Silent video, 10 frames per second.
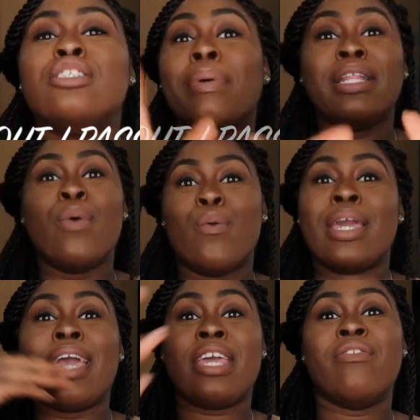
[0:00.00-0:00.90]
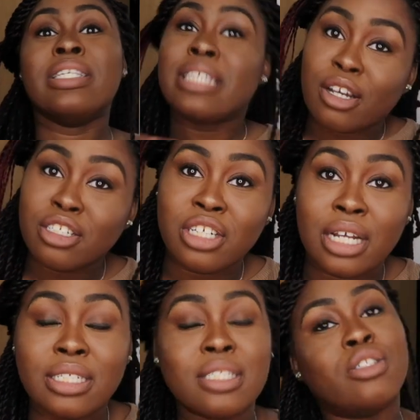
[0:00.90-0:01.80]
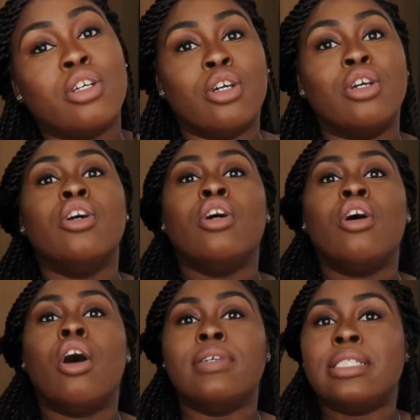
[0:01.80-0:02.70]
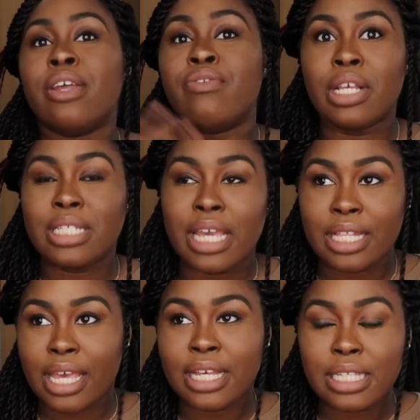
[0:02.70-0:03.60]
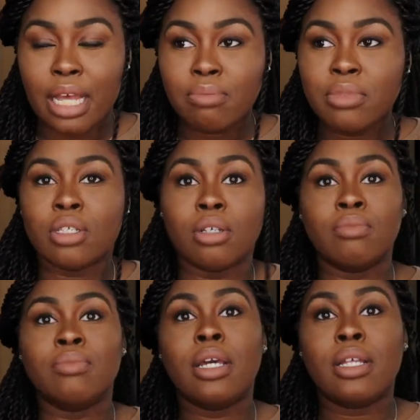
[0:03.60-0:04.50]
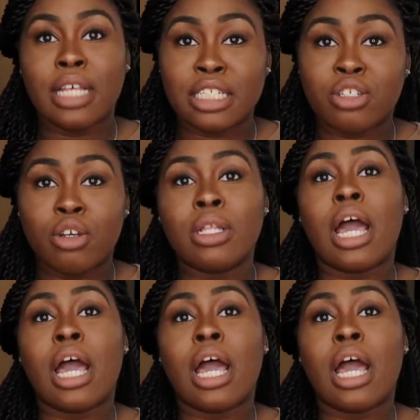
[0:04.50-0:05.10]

So by the way, we get given second chance to obviously retake the exam, so that's good.